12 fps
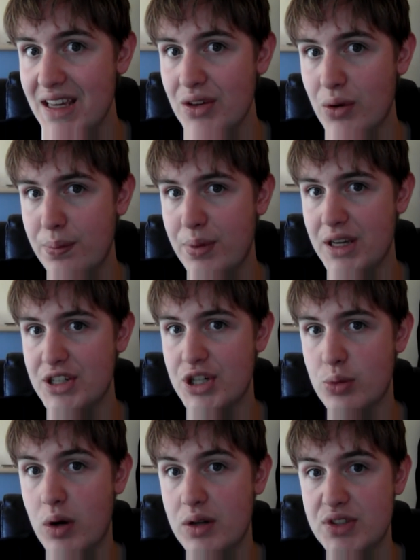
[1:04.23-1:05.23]
your
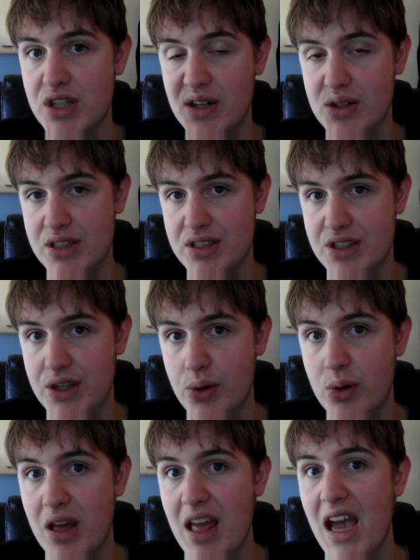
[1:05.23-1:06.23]
picture while talking to
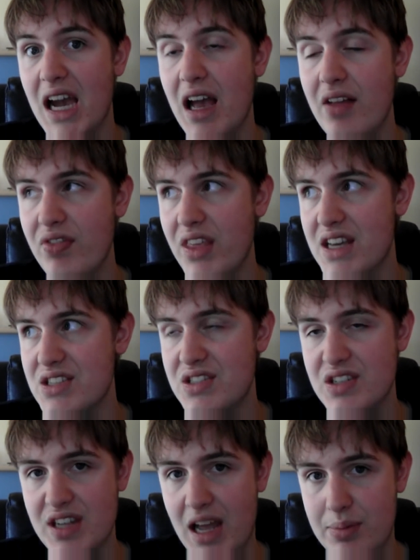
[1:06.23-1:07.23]
you. And yes,
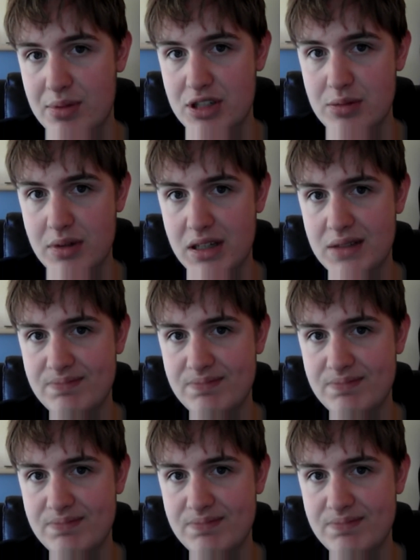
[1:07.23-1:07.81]
this happened to me.